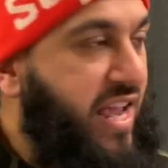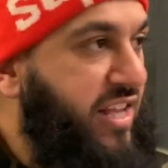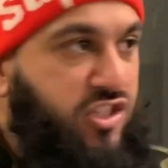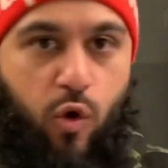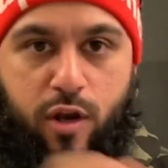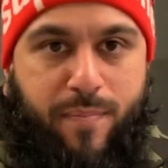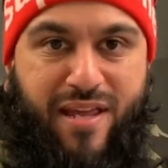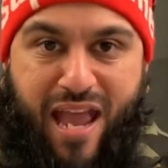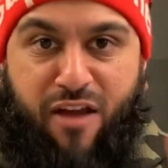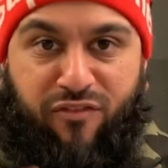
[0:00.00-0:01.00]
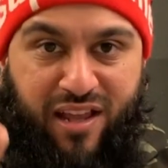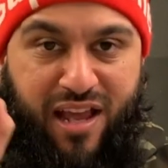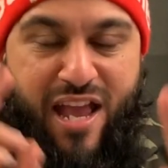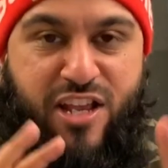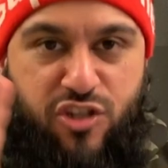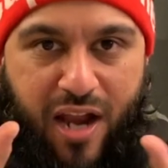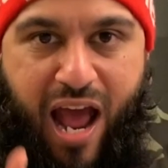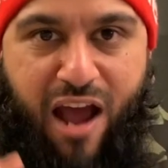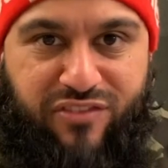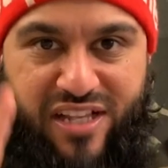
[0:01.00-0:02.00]
He's going to
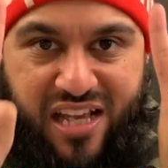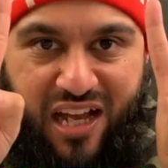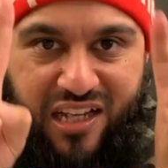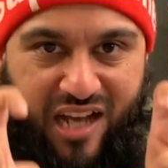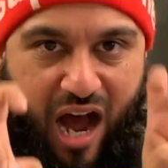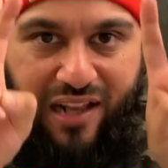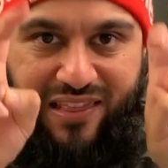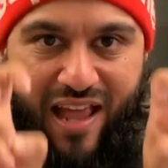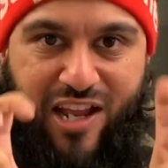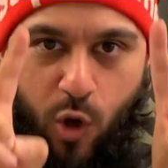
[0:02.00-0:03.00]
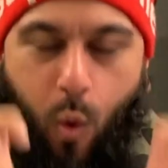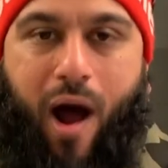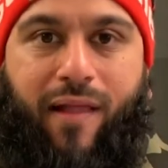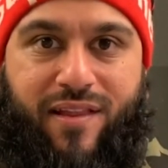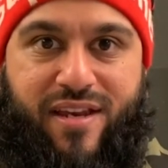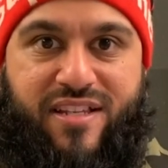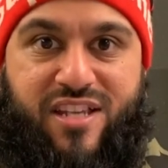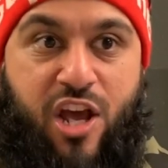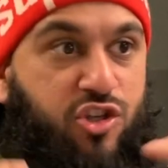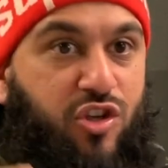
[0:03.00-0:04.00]
have these godlike
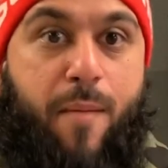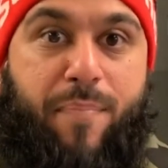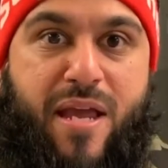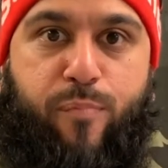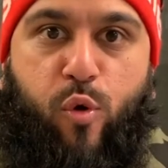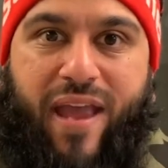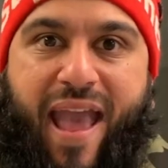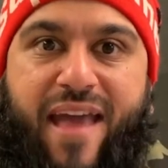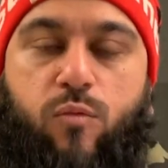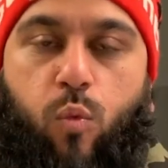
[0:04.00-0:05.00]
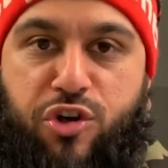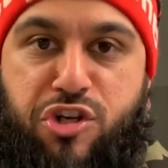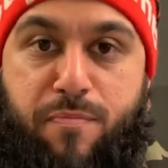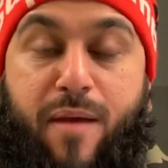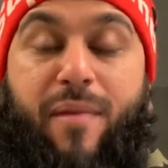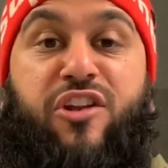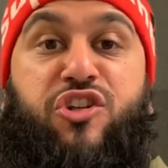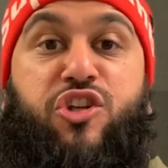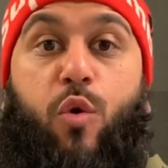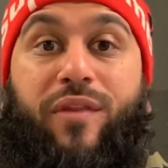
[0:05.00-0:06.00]
qualities so that people can worship him and
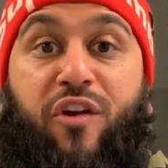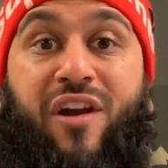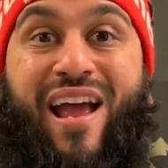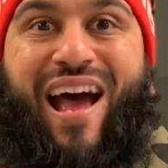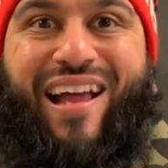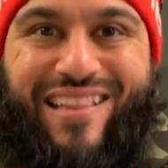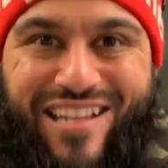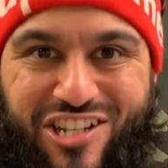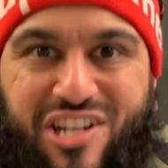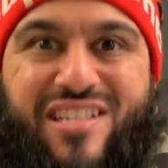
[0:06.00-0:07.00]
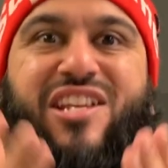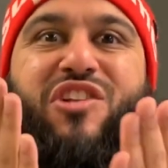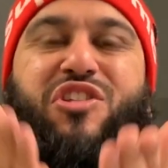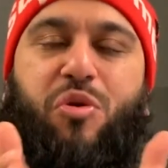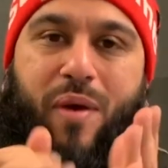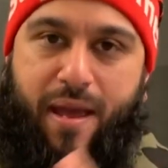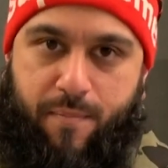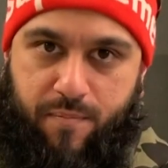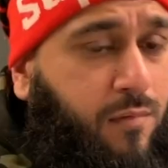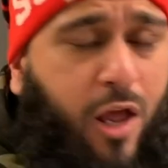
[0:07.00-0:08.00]
show their allegiance to
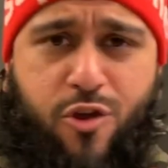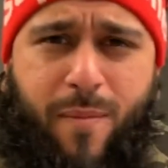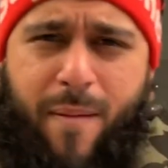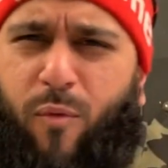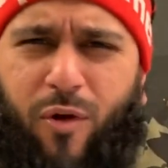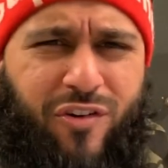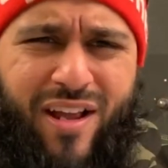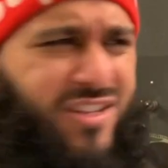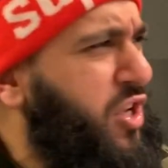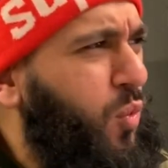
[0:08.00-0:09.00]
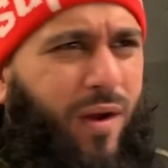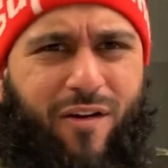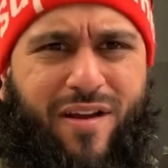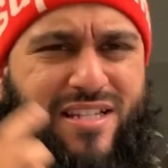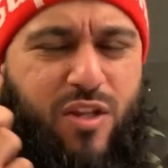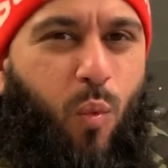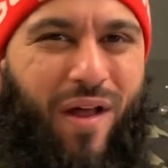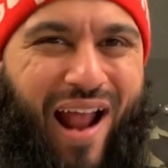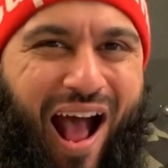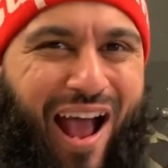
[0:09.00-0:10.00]
him. Now you might be wondering, SQ, where is the
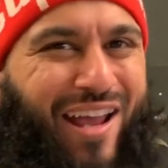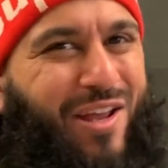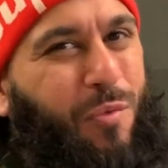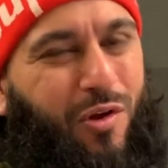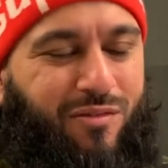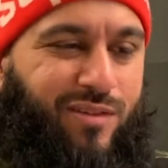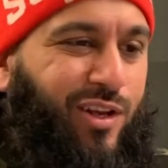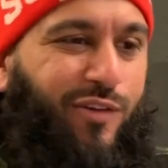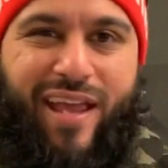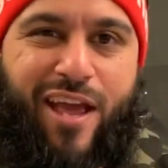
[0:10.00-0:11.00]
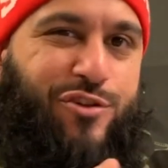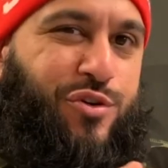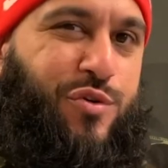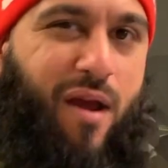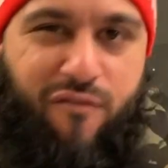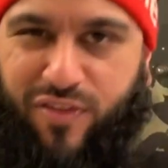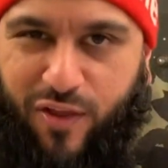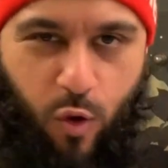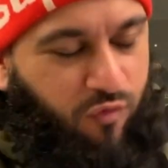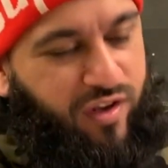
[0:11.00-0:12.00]
one eye? Well, you know, they can't show you
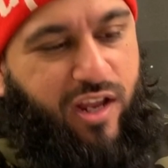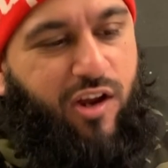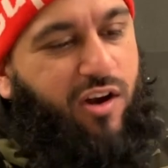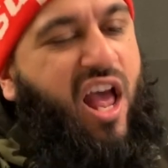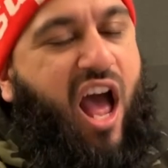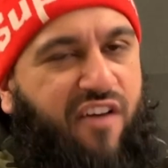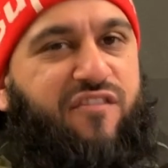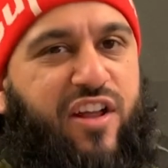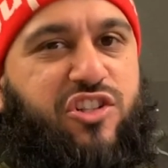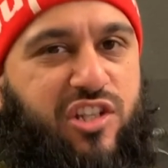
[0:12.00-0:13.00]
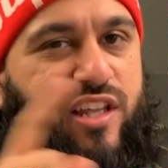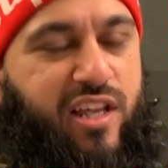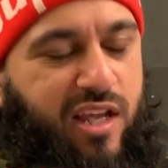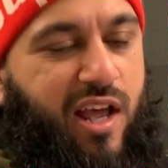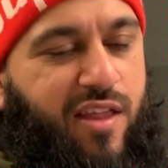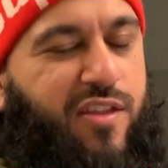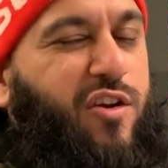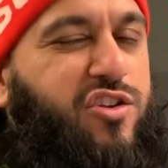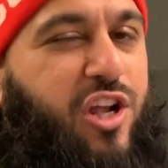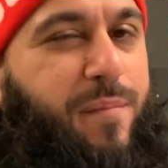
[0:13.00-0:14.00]
everything over here. Eventually, there
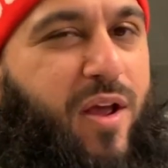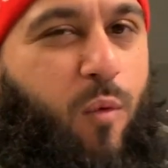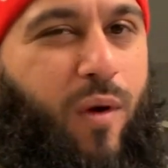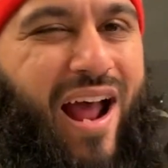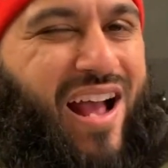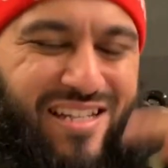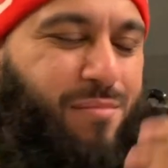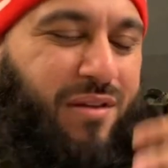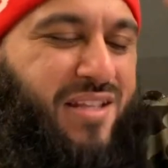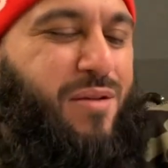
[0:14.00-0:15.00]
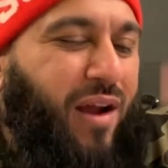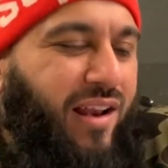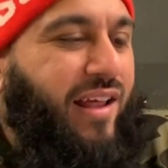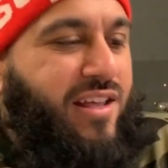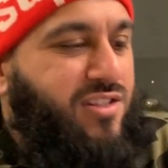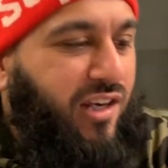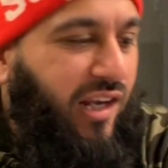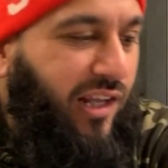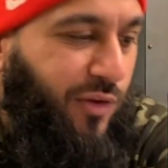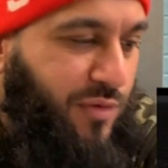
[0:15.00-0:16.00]
is going to be a one eye symbolism, right? Like he's going to
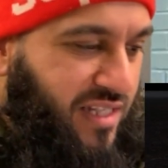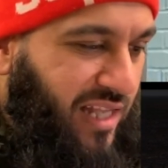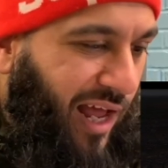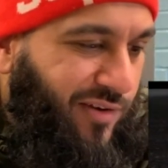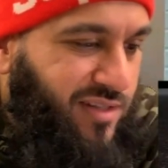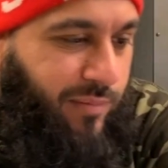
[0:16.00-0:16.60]
like lose his eye.